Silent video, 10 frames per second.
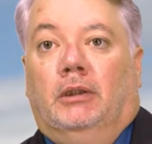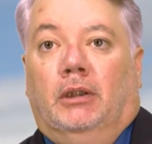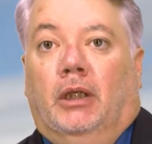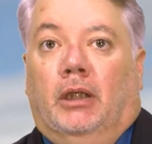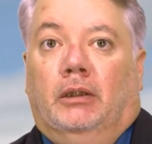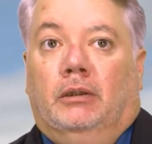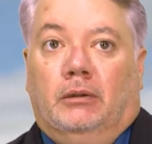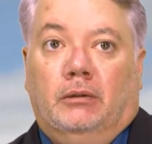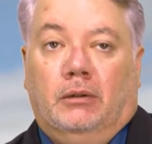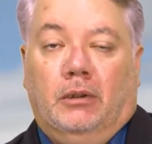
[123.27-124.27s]
And
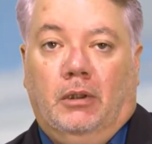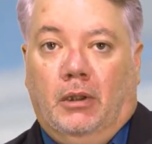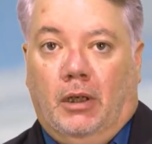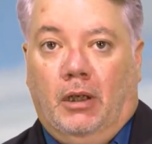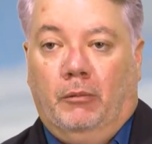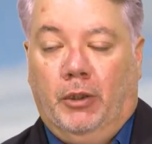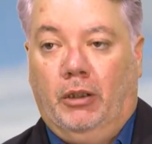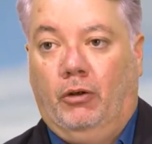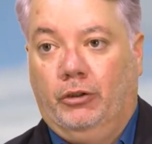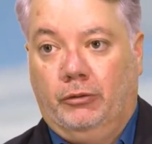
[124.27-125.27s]
I mean,
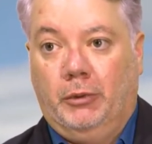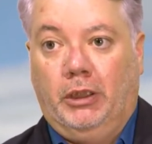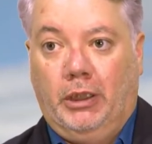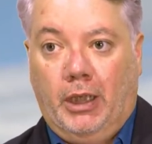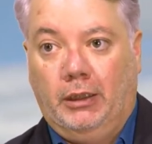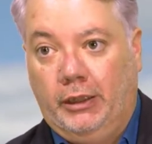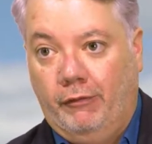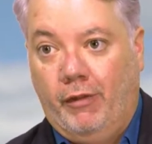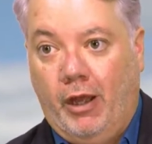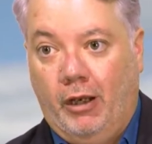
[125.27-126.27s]
ultimately, I leave
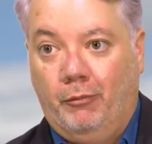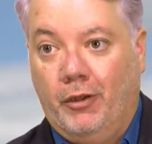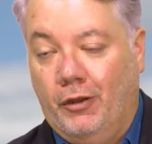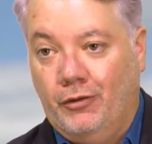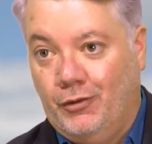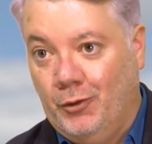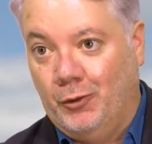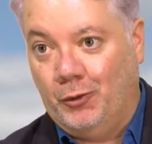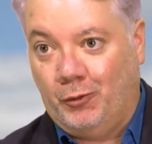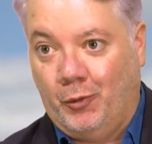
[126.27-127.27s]
that up to the
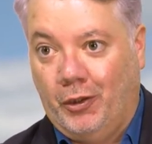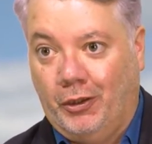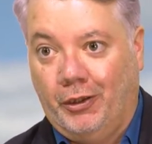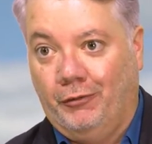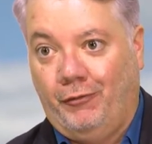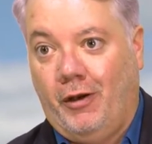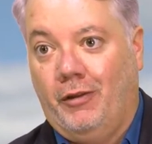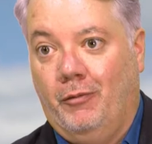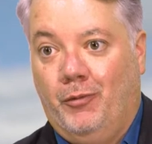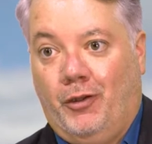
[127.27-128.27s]
students where they're going to find
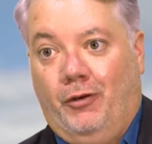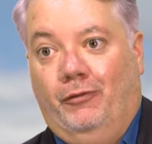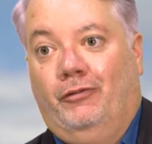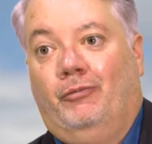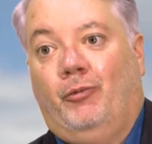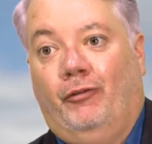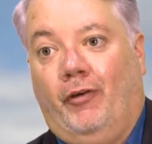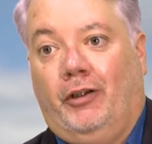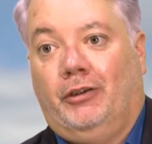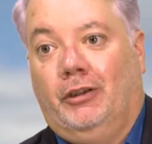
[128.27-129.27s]
themselves
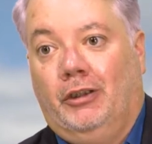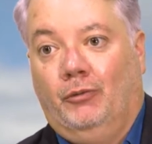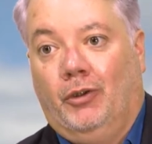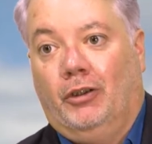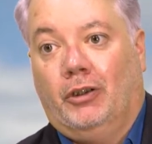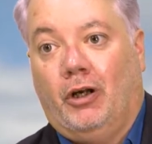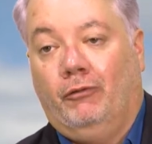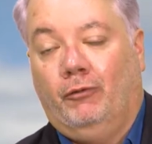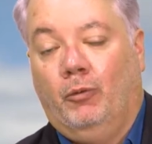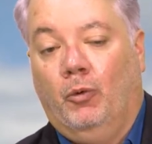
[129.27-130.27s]
professionally and where they're
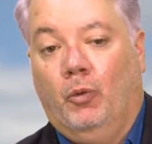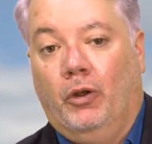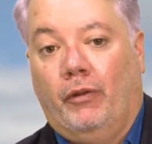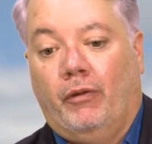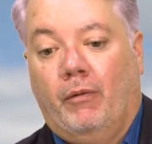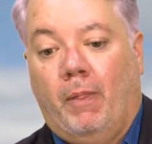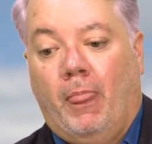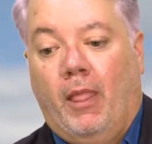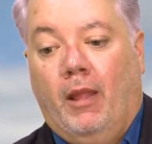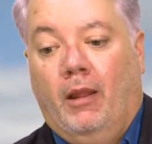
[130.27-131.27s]
comfortable with.
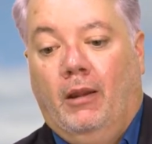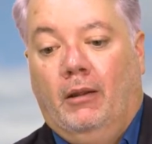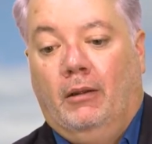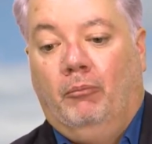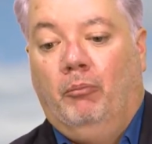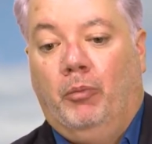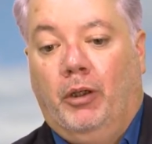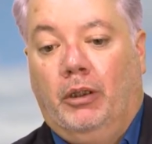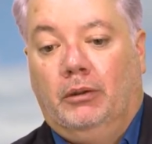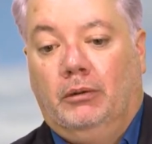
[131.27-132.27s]

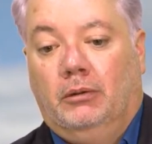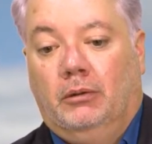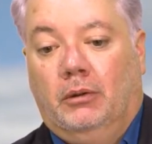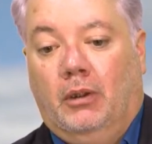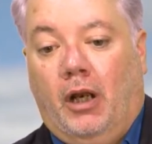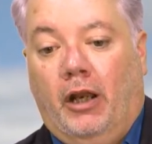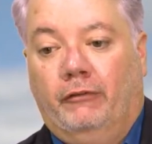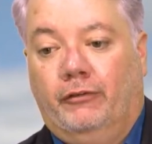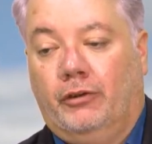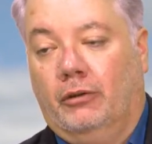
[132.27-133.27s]
But
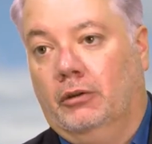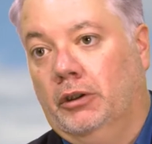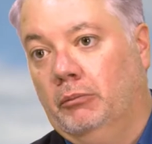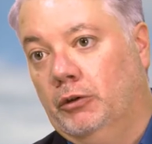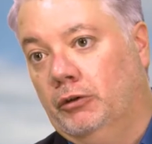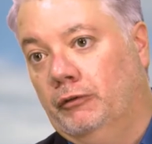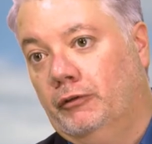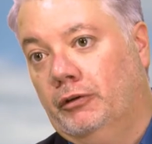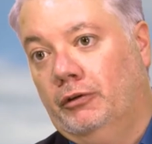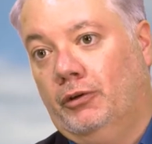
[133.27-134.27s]
I've certainly
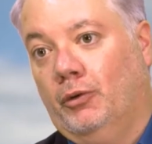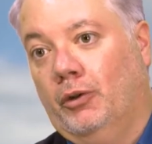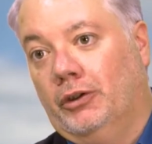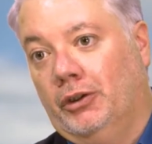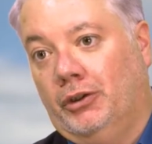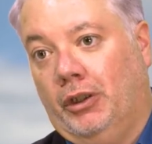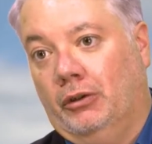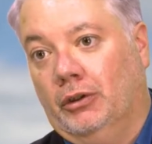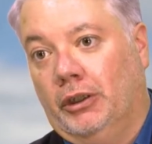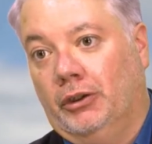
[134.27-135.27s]
moved towards the
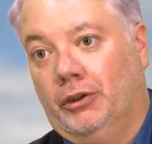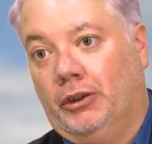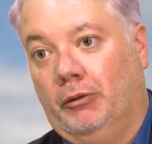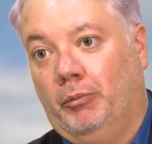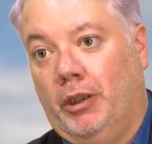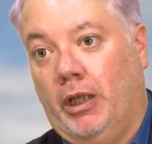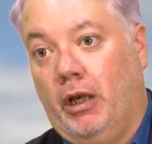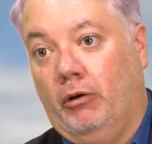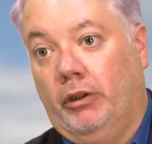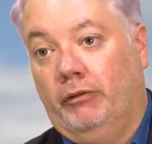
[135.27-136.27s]
shared leadership, and
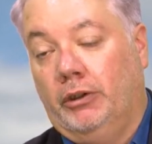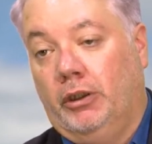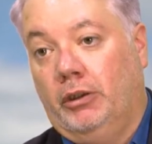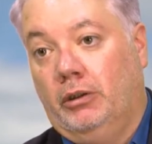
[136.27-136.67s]
now even